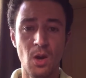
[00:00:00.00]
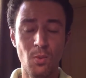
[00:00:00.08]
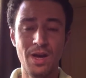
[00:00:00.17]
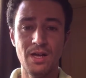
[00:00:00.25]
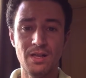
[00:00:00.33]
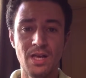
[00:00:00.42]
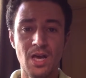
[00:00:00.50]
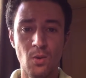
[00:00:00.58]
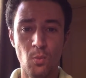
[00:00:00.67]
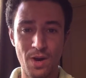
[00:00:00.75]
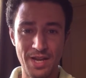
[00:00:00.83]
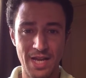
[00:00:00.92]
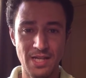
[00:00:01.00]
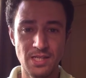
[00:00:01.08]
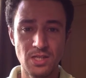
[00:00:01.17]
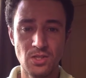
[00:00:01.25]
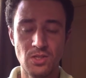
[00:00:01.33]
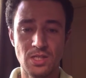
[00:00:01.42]
Well, one
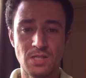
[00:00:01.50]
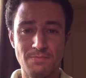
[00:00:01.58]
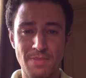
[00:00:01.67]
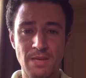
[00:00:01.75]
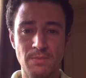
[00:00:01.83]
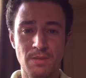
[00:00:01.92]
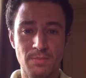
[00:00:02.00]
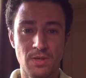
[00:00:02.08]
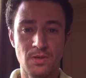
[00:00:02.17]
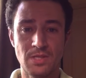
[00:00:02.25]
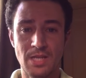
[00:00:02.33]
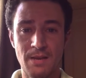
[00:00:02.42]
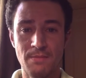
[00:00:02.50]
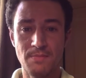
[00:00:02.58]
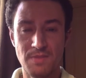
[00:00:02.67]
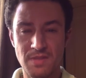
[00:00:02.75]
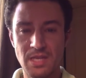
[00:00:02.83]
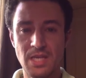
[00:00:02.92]
answer to this may be because I'm
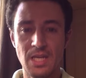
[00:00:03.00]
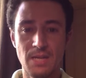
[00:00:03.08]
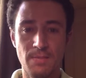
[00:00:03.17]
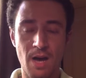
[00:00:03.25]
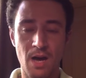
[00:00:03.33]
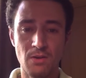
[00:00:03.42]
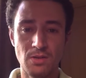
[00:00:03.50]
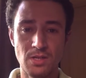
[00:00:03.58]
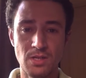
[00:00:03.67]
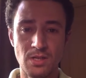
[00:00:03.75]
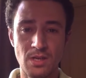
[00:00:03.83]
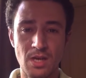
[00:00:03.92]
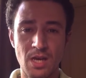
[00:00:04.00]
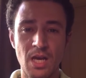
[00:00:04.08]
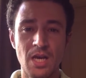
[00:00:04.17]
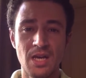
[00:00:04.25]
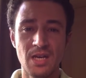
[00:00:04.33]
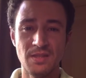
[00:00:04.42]
thinking about
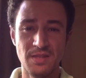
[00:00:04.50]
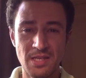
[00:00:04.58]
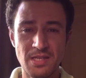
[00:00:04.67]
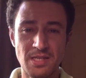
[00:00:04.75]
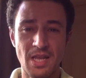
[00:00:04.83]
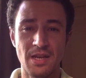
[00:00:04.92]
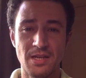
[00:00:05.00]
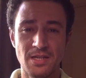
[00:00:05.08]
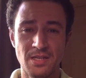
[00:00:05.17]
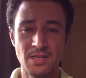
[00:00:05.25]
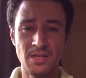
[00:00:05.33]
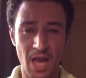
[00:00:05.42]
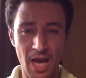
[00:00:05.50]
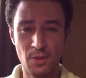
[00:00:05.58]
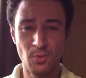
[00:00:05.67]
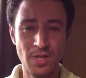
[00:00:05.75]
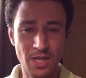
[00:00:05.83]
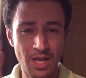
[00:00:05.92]
this sentence, I
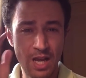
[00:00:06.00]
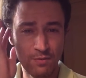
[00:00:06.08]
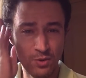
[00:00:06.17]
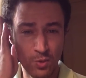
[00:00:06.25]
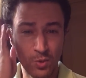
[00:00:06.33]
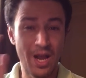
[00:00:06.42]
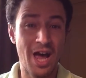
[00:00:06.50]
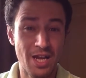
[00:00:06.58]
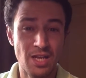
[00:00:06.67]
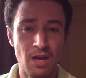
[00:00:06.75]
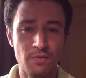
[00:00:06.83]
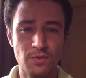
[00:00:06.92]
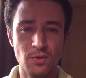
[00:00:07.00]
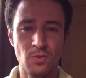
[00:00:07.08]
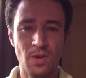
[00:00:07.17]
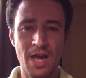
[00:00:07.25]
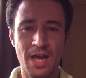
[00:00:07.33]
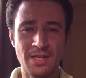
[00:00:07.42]
really love you or I love you,
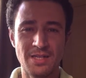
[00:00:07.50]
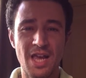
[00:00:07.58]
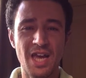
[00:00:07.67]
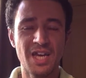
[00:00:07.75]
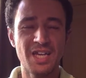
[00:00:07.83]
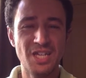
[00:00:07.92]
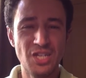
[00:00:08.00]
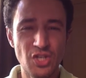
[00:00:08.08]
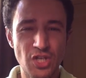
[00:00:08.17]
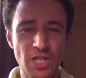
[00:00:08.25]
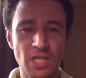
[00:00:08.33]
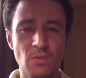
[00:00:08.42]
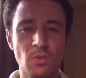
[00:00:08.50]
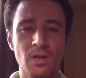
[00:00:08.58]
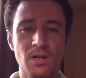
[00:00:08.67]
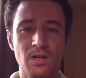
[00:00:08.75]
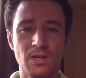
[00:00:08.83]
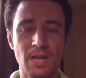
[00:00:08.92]
as a cliche
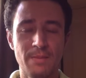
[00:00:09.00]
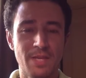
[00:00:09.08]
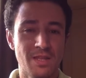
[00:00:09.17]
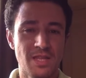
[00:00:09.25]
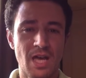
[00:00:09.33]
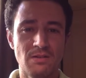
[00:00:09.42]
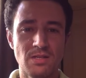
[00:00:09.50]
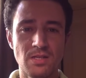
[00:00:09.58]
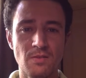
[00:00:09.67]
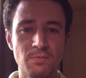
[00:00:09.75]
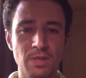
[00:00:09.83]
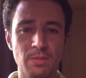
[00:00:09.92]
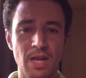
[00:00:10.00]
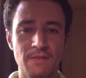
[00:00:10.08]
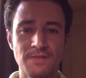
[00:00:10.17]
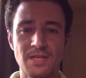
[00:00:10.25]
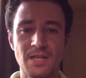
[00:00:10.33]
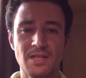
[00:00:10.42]
word. I mean, thousands of people have
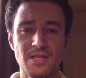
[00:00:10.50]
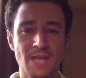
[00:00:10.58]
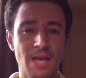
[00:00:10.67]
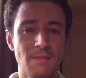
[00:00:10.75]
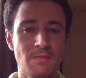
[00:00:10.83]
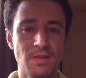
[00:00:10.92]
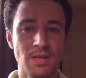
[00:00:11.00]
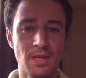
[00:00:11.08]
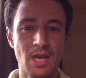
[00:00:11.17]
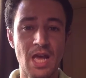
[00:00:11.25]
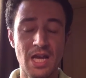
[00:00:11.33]
said the same thing.